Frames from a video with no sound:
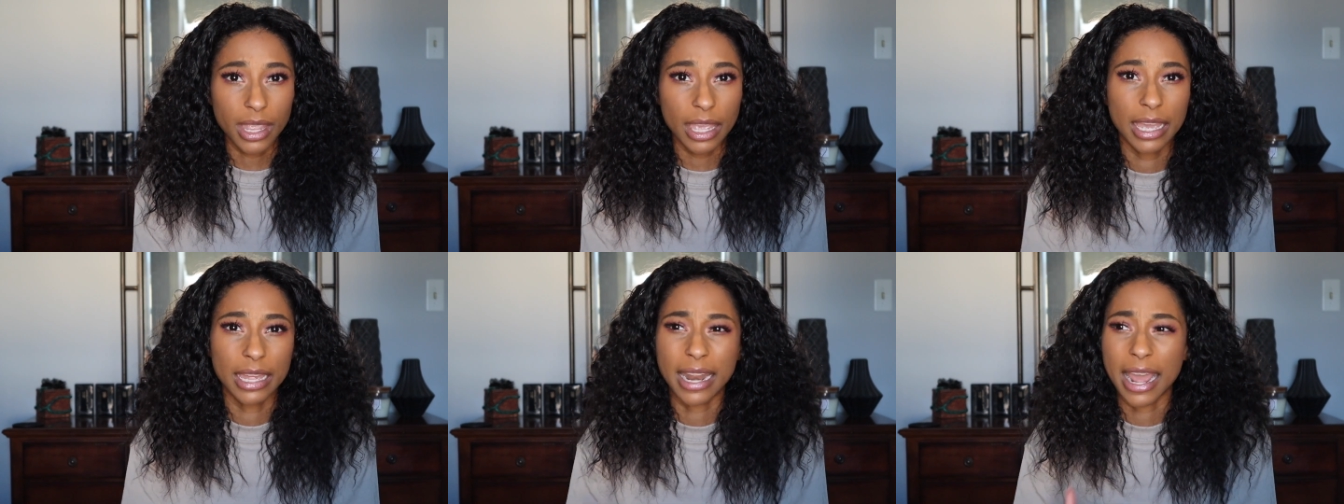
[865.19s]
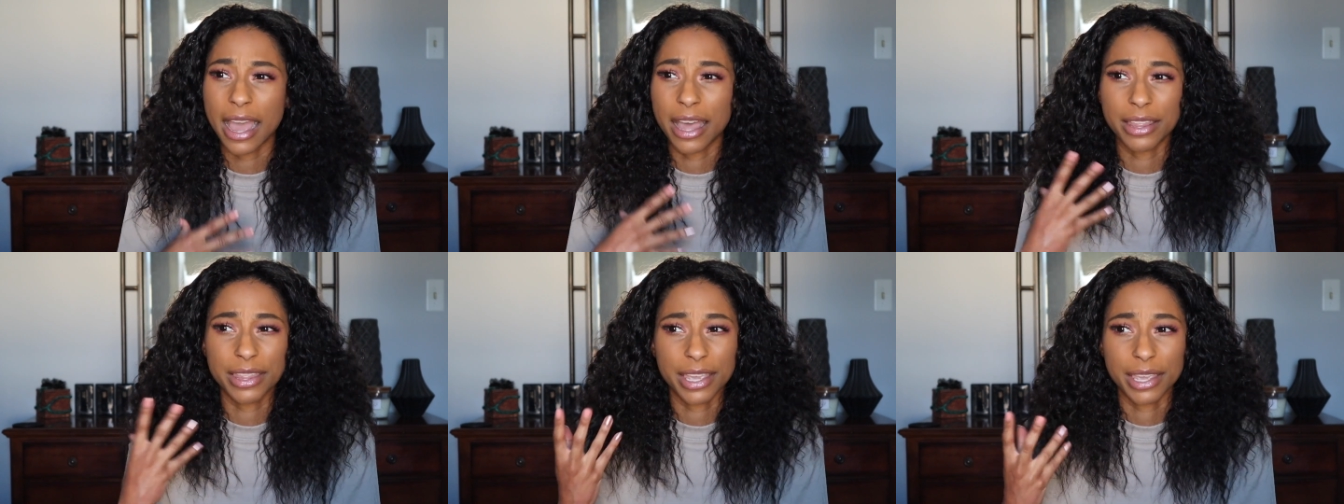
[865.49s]
and
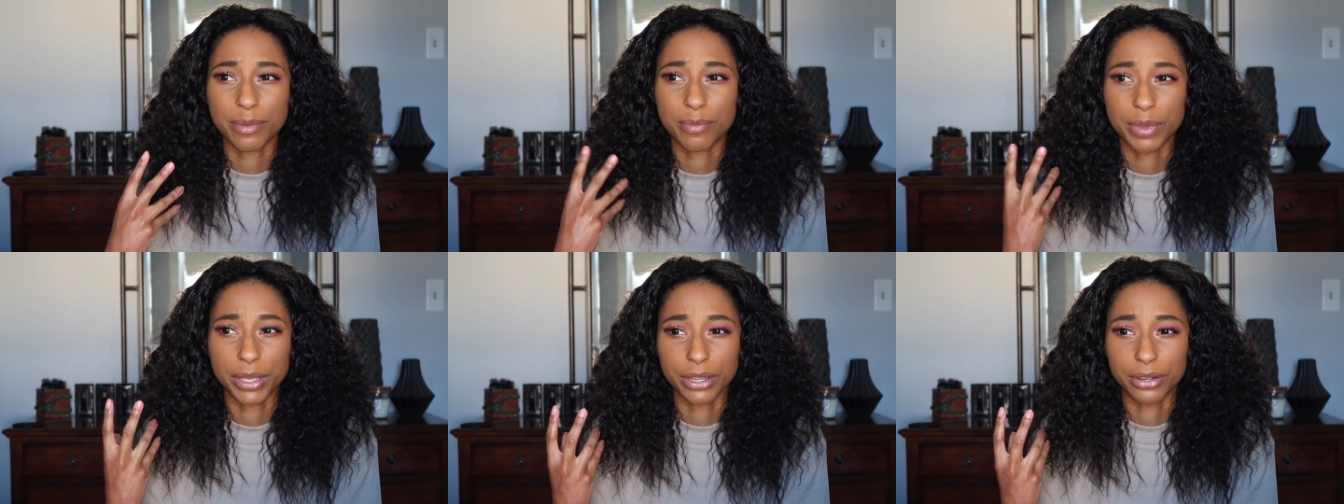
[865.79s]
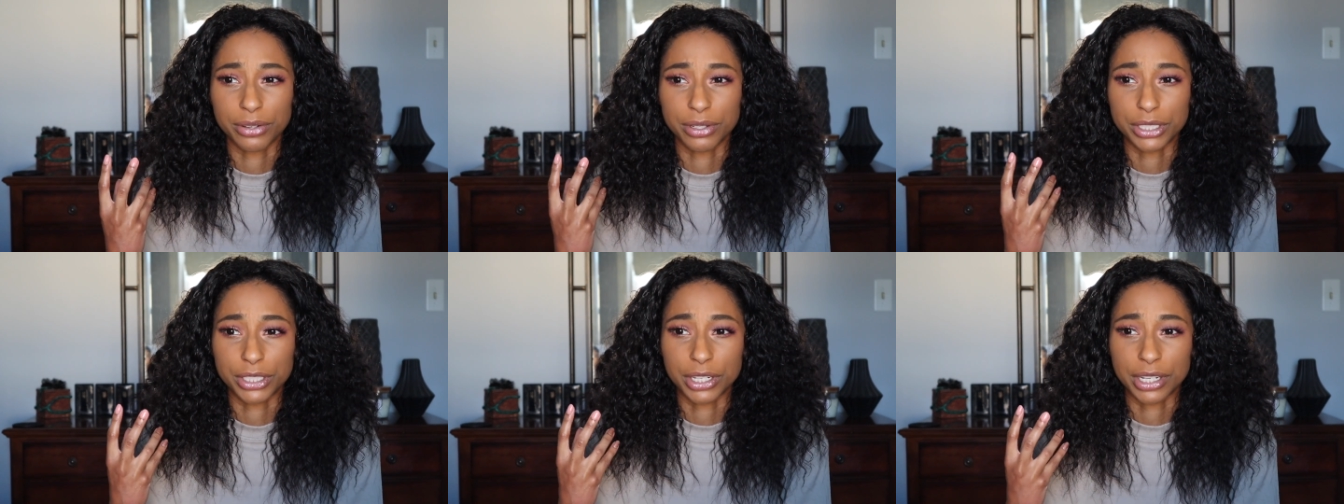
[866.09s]
how they
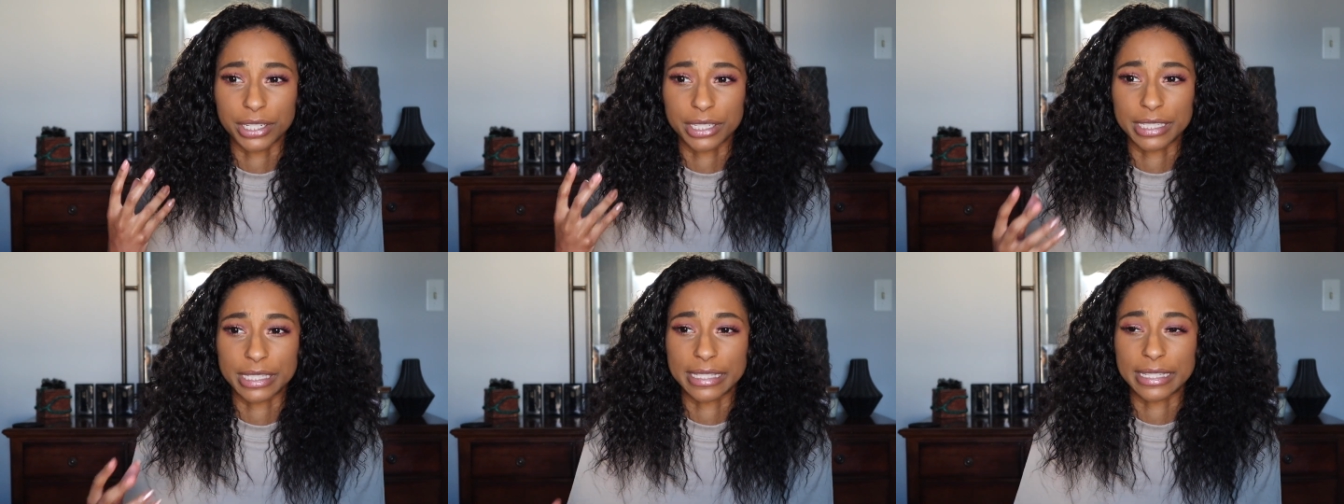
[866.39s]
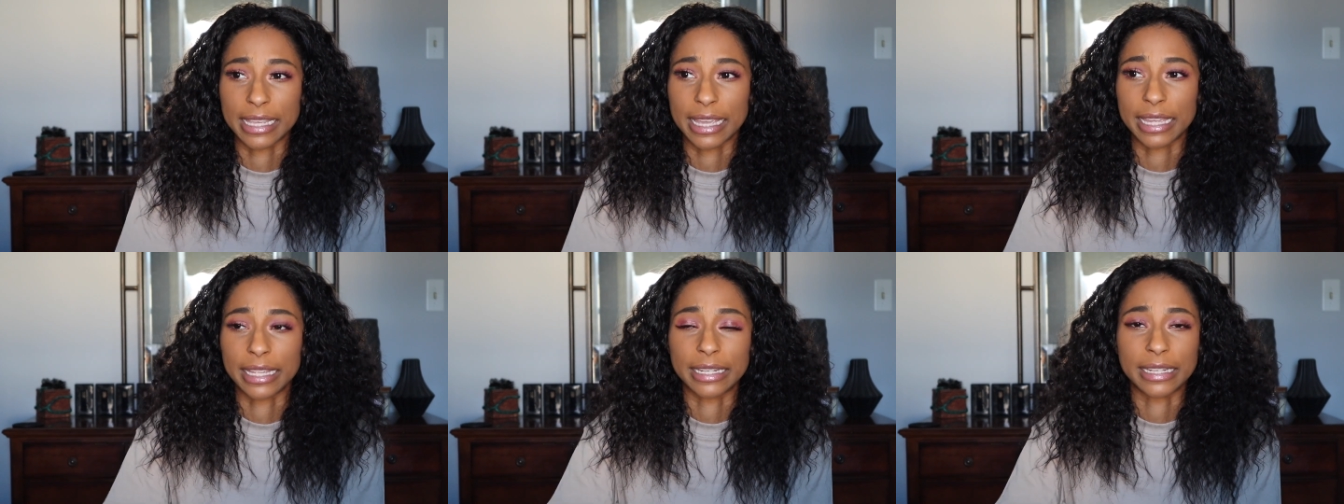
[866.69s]
appear on dark
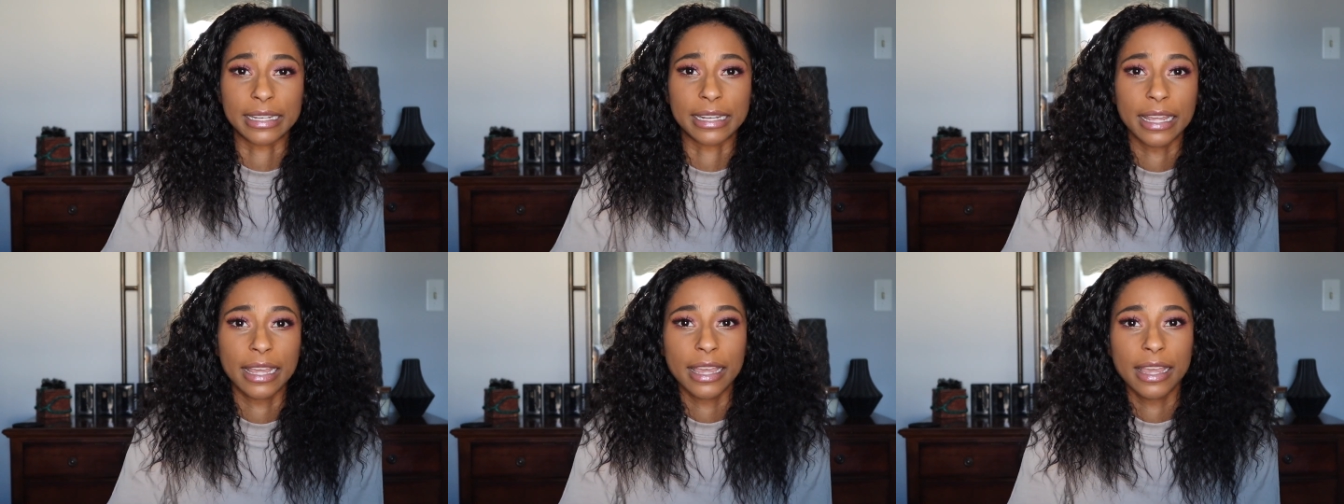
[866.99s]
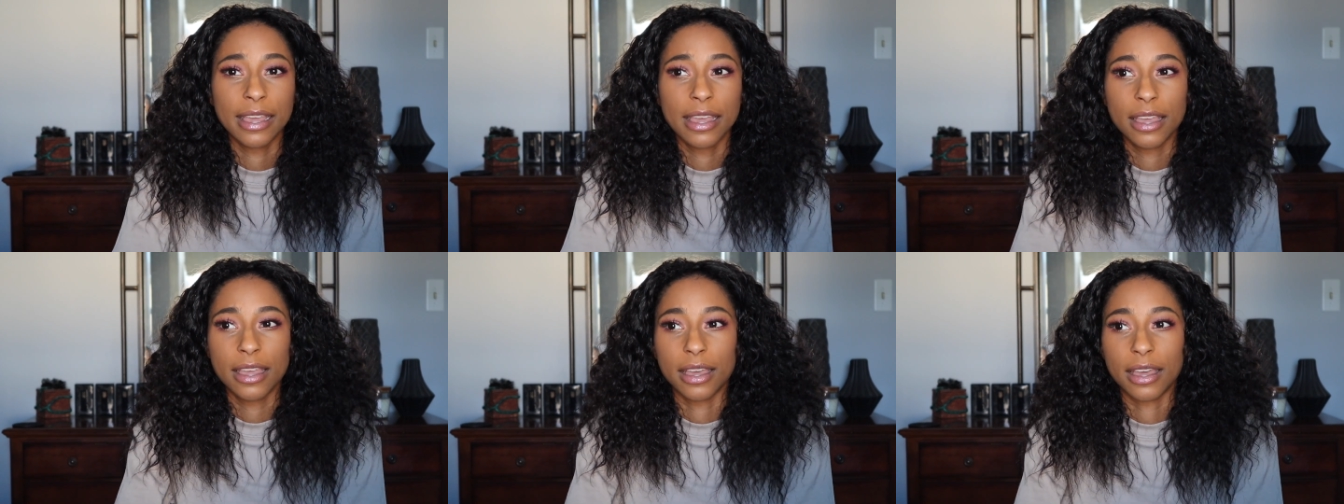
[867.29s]
skin
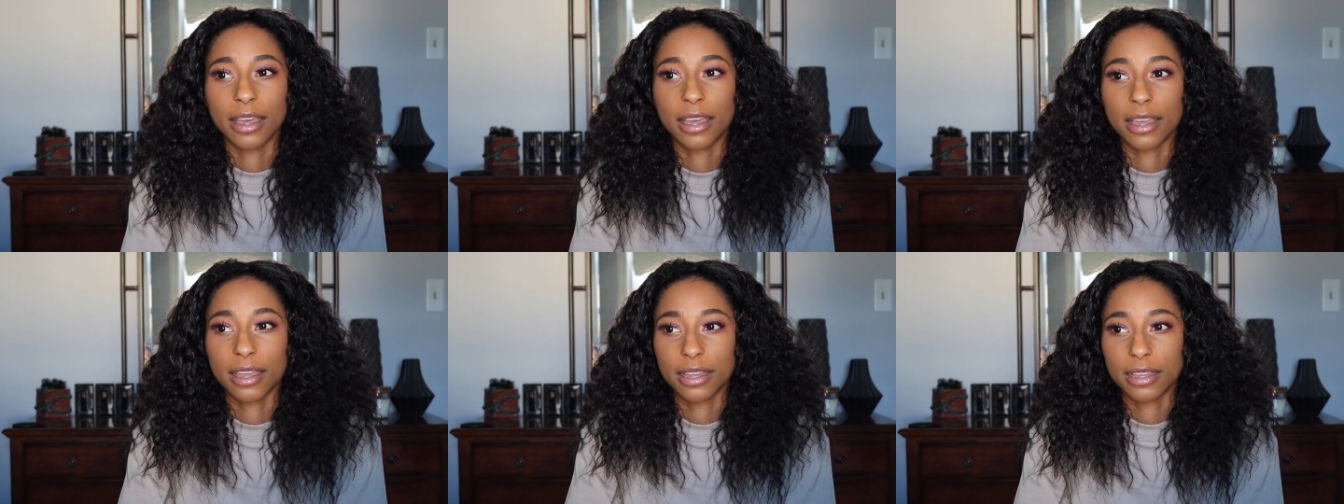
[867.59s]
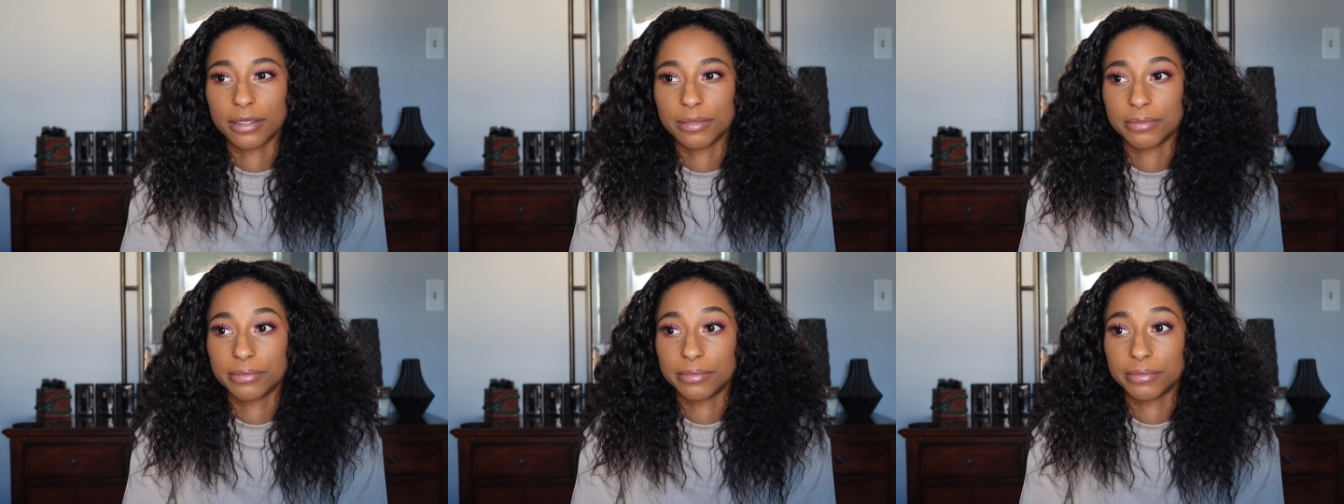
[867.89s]

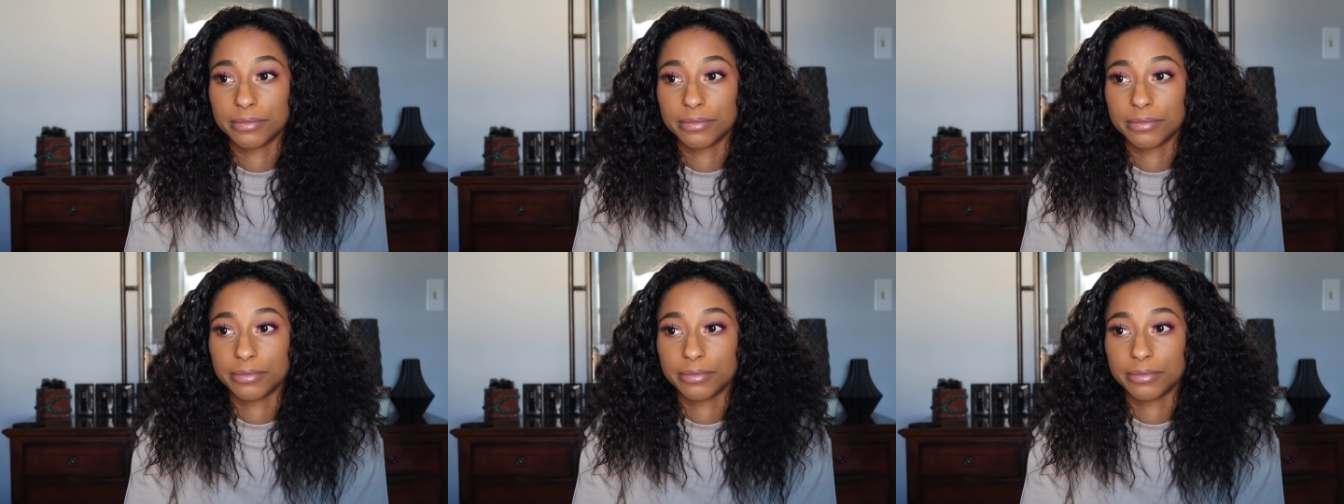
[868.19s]
um,